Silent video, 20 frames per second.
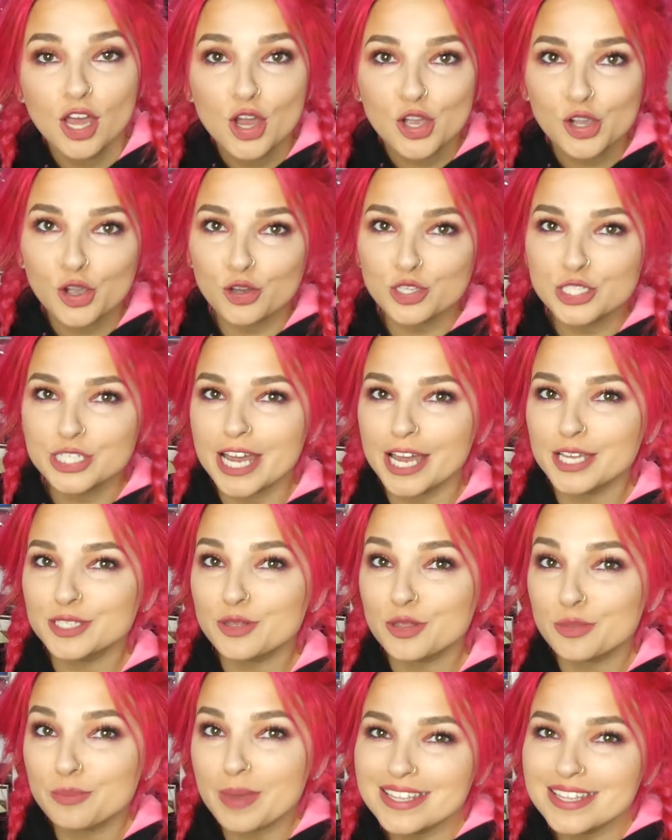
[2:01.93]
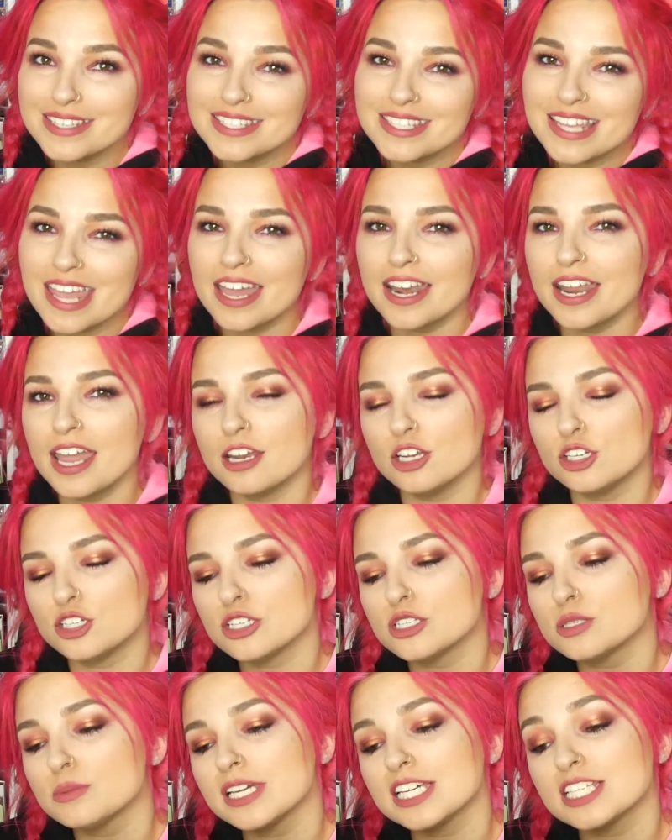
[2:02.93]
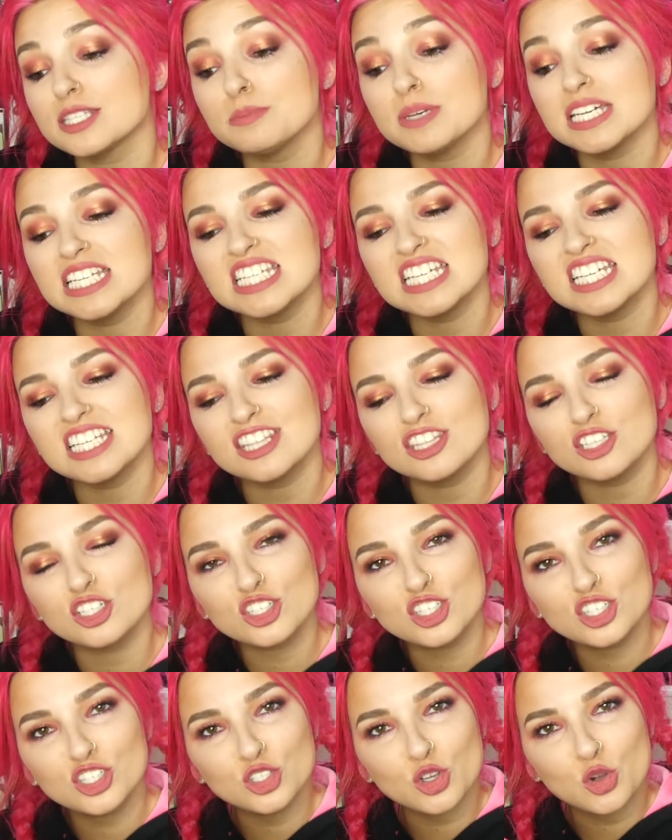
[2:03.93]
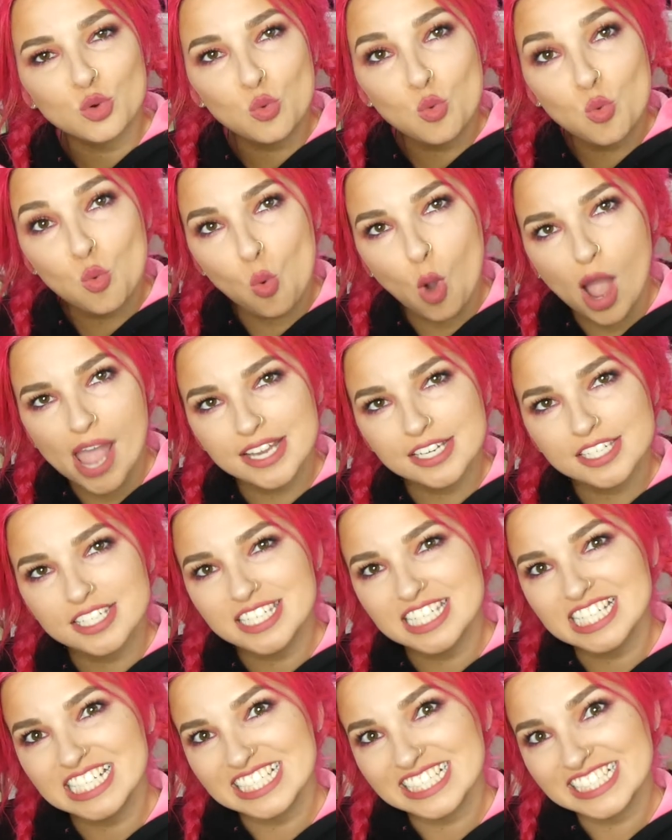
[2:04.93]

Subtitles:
goes nice with skin, and it just makes my teeth look so white.